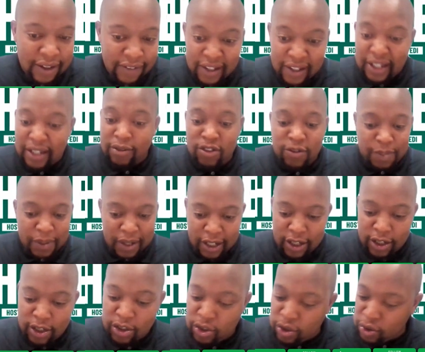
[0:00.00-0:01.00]
even
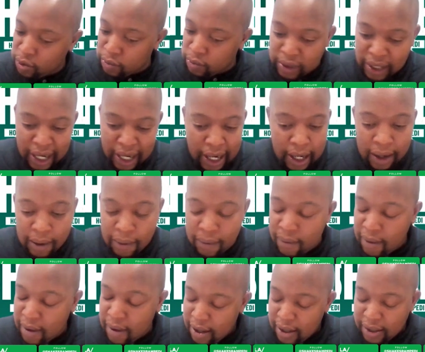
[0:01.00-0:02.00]
speaking to you now,